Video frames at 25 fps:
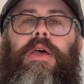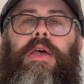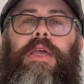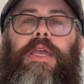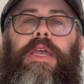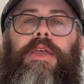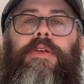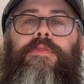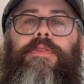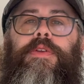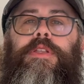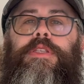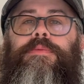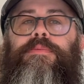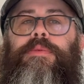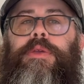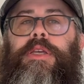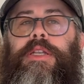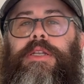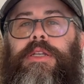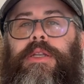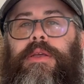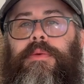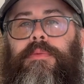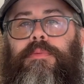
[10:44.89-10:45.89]
if it's
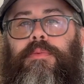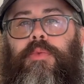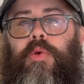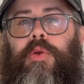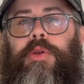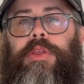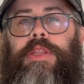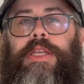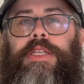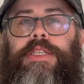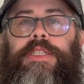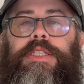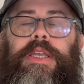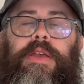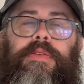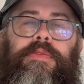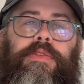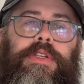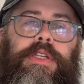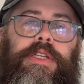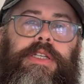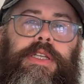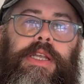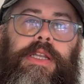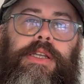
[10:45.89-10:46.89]
been more than 7
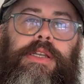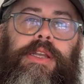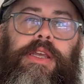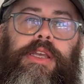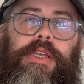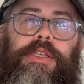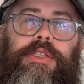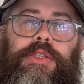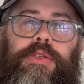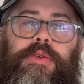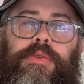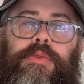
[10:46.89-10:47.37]
to 10 days,